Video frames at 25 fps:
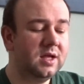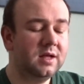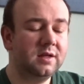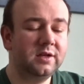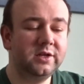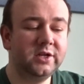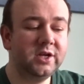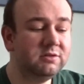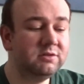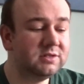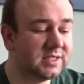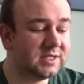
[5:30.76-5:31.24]

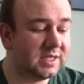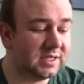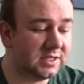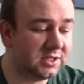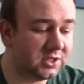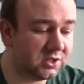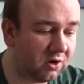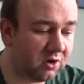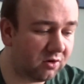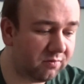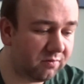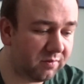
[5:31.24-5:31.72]

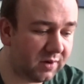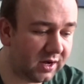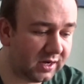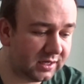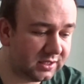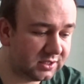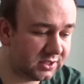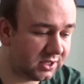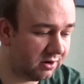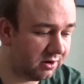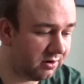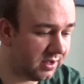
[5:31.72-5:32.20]
usage of my
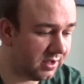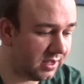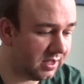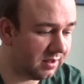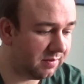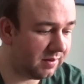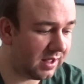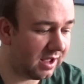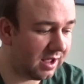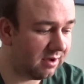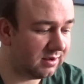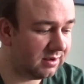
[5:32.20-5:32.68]
solar
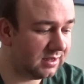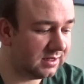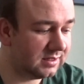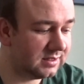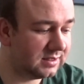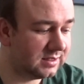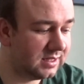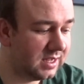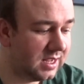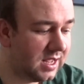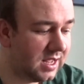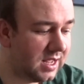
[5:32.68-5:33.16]

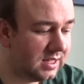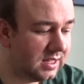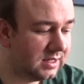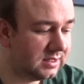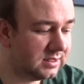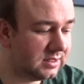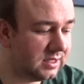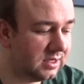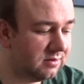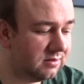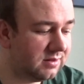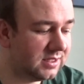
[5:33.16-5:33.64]
powers.
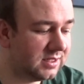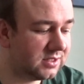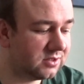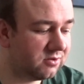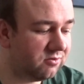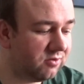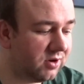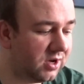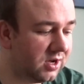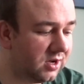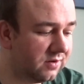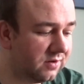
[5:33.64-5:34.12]
So this
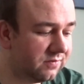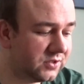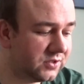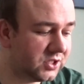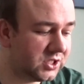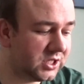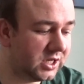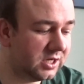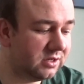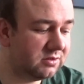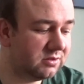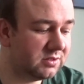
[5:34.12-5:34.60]
graph
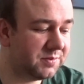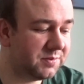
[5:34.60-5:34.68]
shows